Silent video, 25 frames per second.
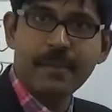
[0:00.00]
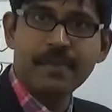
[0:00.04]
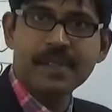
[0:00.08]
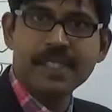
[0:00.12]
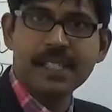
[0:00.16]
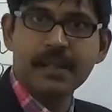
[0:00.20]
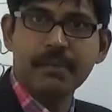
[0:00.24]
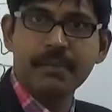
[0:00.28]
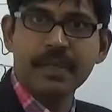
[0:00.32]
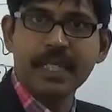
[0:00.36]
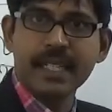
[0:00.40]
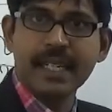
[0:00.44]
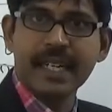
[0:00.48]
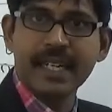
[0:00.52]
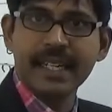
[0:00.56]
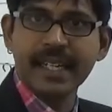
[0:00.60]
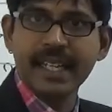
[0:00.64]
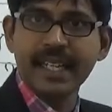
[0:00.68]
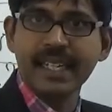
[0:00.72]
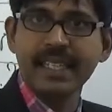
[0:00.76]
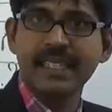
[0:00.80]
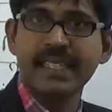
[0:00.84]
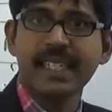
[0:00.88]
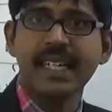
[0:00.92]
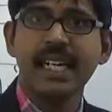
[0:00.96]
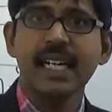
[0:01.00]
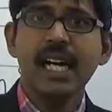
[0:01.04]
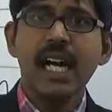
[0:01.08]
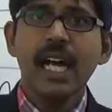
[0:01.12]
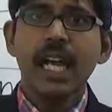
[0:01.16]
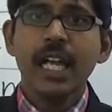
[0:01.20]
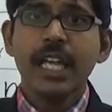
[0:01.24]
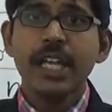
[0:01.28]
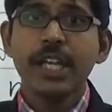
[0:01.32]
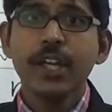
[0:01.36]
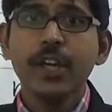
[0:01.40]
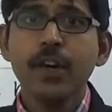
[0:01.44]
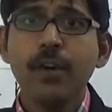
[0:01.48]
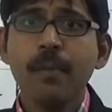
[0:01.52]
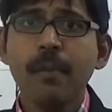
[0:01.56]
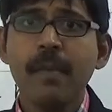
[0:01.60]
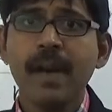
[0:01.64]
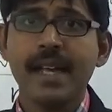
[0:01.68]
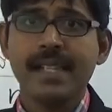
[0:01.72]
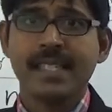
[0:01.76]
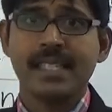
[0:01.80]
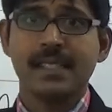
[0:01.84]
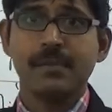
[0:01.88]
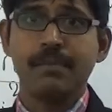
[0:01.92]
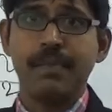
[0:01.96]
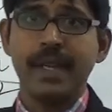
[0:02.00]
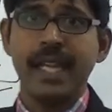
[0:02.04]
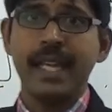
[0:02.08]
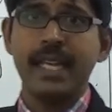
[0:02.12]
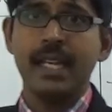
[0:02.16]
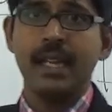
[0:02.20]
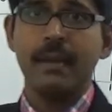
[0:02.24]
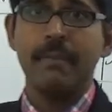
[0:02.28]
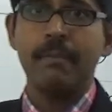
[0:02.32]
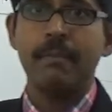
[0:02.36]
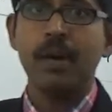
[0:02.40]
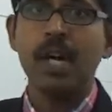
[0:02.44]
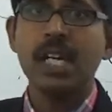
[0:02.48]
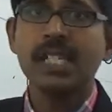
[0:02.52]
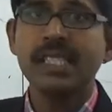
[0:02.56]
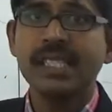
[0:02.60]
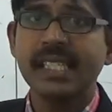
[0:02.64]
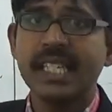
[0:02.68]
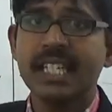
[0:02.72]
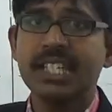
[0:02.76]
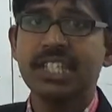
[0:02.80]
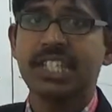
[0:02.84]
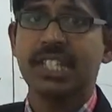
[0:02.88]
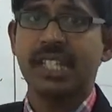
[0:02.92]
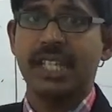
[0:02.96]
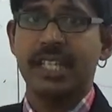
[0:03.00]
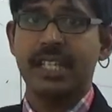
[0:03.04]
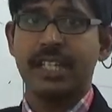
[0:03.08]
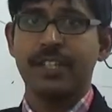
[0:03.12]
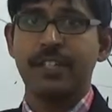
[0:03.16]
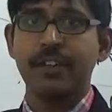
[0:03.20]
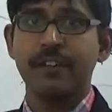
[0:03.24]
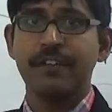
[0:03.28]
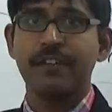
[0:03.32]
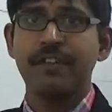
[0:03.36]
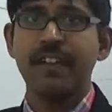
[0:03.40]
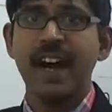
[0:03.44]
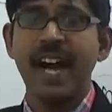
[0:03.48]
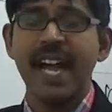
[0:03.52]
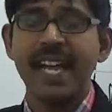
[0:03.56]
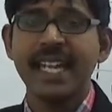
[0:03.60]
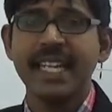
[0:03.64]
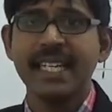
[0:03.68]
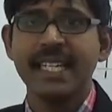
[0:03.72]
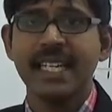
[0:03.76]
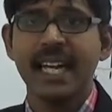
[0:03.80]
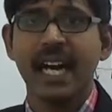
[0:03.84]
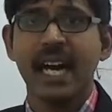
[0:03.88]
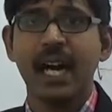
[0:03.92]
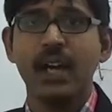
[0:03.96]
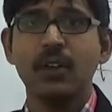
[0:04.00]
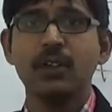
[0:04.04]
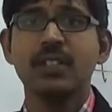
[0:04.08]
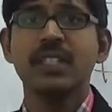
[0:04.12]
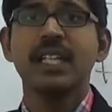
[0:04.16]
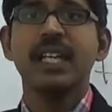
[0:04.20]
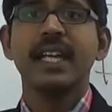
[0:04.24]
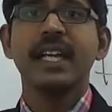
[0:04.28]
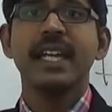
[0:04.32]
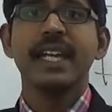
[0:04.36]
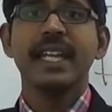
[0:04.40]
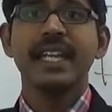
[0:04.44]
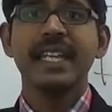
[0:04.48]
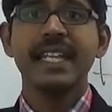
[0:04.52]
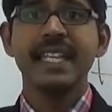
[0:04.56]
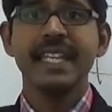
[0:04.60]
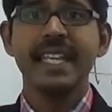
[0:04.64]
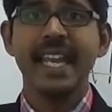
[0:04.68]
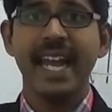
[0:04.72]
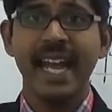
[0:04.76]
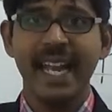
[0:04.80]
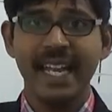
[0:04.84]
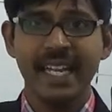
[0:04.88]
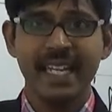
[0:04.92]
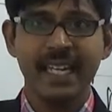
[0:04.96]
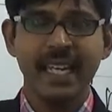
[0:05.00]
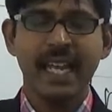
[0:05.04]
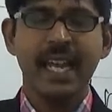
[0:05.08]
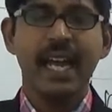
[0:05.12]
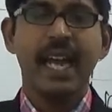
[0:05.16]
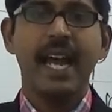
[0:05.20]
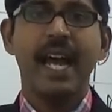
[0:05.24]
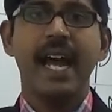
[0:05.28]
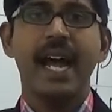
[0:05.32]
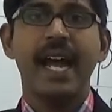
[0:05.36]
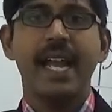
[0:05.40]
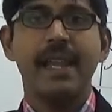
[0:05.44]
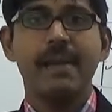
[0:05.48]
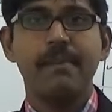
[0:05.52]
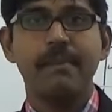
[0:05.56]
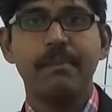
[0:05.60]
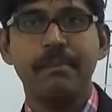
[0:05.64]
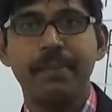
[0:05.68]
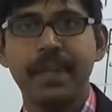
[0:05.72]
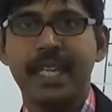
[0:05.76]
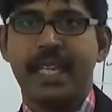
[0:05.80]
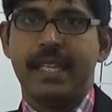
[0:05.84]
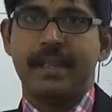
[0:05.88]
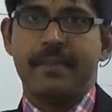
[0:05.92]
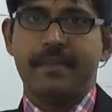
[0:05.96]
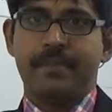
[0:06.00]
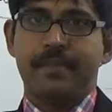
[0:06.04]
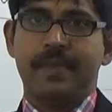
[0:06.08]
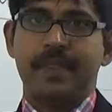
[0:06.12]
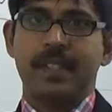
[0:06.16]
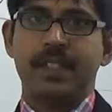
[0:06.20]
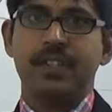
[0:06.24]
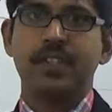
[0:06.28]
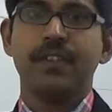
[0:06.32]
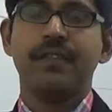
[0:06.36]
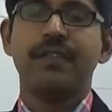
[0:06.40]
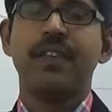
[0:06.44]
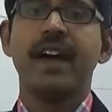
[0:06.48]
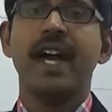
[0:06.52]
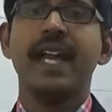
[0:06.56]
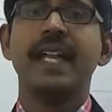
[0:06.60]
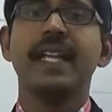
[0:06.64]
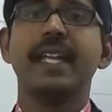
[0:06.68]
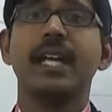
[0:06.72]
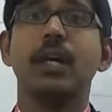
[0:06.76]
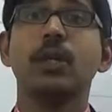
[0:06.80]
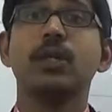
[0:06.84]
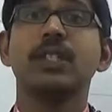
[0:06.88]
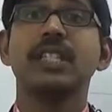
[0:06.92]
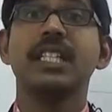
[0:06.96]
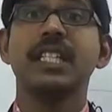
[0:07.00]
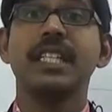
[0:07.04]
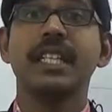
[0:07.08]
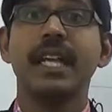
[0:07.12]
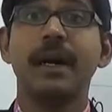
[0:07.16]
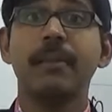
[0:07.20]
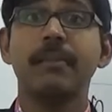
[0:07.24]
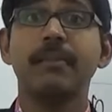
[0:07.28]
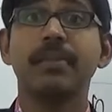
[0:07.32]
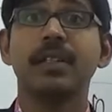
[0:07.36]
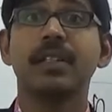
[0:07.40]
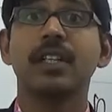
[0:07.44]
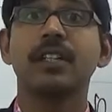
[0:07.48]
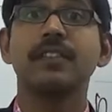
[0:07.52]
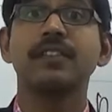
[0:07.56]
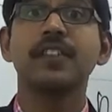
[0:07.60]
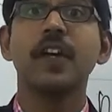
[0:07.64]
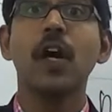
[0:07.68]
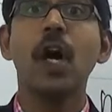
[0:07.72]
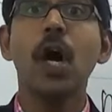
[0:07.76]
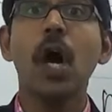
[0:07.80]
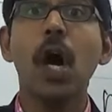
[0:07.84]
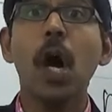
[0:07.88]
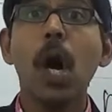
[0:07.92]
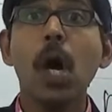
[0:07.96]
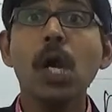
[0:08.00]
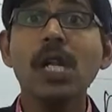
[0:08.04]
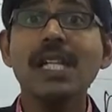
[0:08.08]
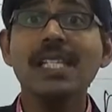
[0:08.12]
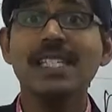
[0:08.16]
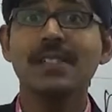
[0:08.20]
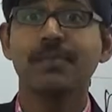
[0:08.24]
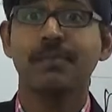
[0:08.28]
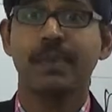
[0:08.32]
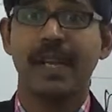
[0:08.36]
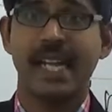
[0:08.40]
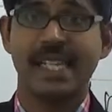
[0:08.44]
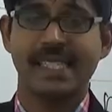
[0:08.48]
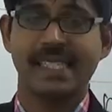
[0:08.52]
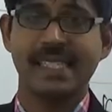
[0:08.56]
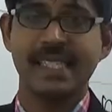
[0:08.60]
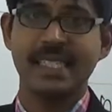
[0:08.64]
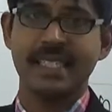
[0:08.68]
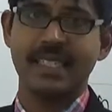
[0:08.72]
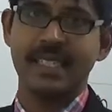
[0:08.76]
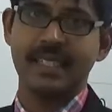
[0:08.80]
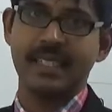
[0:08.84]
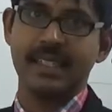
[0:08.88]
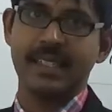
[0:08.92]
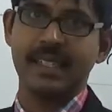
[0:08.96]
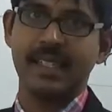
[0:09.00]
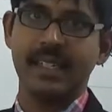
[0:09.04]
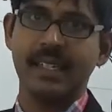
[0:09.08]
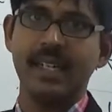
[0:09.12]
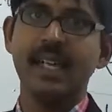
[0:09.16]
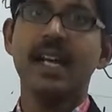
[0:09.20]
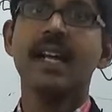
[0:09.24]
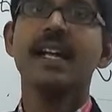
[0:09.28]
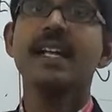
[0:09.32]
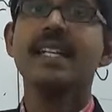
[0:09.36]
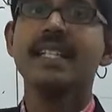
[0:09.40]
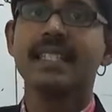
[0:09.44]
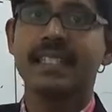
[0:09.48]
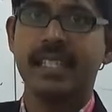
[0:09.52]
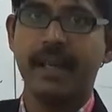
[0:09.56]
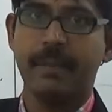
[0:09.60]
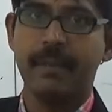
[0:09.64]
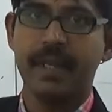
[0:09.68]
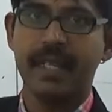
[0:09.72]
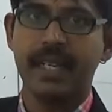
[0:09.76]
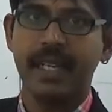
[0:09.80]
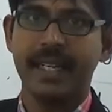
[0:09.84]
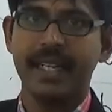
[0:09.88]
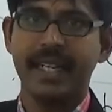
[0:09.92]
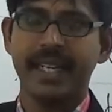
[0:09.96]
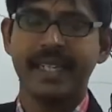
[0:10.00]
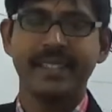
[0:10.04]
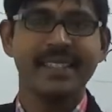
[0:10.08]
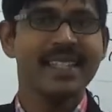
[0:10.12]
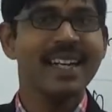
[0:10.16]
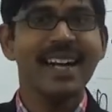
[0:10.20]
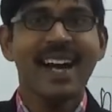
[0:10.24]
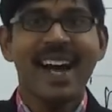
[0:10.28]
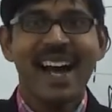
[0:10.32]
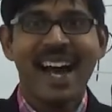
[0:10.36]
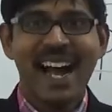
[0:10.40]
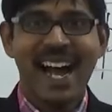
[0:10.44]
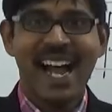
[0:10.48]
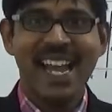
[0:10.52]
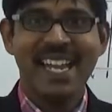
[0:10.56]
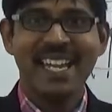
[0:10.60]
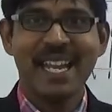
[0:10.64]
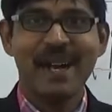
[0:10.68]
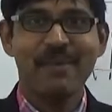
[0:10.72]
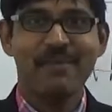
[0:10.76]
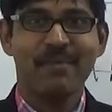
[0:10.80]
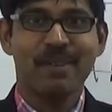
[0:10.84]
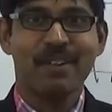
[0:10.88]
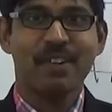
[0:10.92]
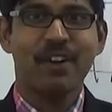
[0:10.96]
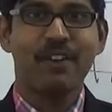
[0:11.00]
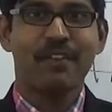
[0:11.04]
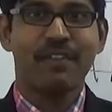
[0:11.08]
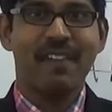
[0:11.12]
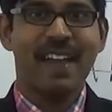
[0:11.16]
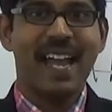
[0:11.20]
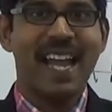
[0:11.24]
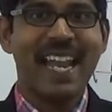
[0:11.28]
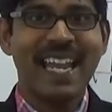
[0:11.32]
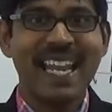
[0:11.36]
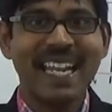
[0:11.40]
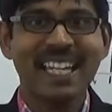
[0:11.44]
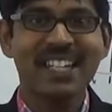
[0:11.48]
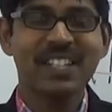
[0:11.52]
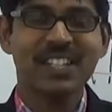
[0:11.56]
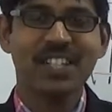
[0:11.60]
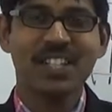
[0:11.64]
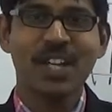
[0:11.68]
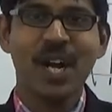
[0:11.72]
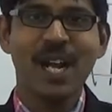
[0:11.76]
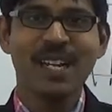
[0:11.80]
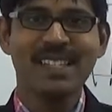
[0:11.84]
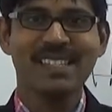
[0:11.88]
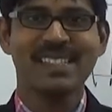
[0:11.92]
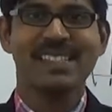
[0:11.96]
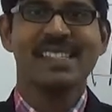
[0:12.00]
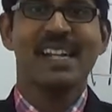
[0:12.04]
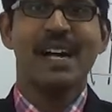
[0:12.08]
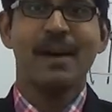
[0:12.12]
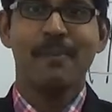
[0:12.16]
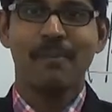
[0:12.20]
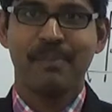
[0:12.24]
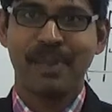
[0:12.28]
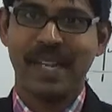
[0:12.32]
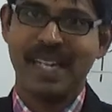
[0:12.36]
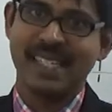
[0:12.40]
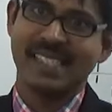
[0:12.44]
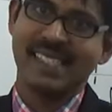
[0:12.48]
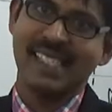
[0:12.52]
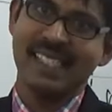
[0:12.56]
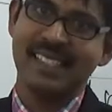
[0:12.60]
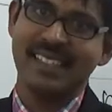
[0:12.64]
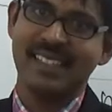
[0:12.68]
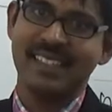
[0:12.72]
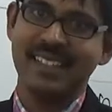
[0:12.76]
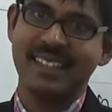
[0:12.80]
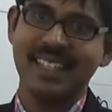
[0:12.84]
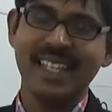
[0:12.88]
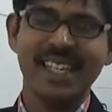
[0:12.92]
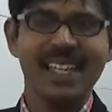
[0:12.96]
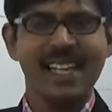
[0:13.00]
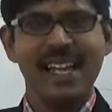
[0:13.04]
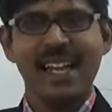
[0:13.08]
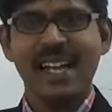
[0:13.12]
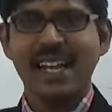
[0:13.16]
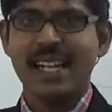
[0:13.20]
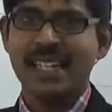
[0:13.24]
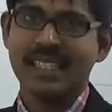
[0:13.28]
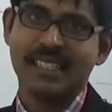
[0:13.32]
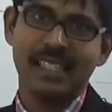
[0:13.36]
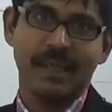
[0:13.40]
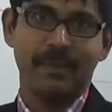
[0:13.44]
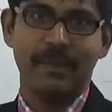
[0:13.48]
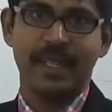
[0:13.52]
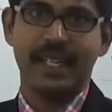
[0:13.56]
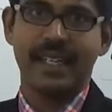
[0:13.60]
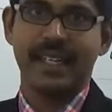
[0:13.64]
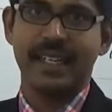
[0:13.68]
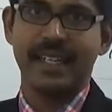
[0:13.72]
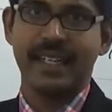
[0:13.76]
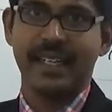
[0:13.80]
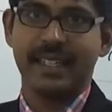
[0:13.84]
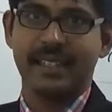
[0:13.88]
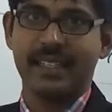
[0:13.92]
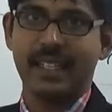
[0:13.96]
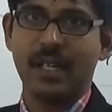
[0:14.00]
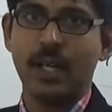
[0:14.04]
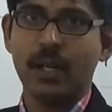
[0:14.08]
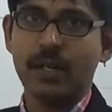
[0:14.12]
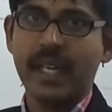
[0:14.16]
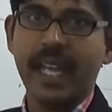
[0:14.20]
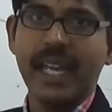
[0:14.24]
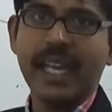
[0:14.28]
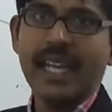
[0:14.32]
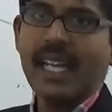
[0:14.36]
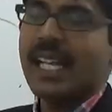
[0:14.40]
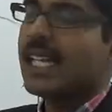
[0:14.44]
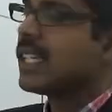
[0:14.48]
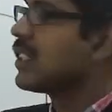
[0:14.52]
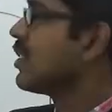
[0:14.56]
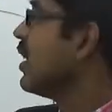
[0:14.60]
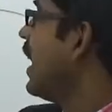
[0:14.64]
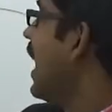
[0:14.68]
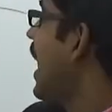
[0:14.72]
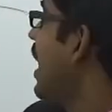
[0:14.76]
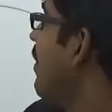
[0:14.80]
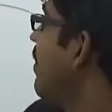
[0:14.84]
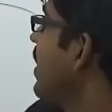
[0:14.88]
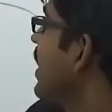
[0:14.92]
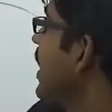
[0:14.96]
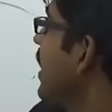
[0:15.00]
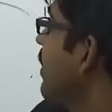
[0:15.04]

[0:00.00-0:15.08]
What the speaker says: semiconductor, you must be in a position to find out N and P, to find out the number of holes present in the semiconductor and number of electrons present in the semiconductor. Okay, so having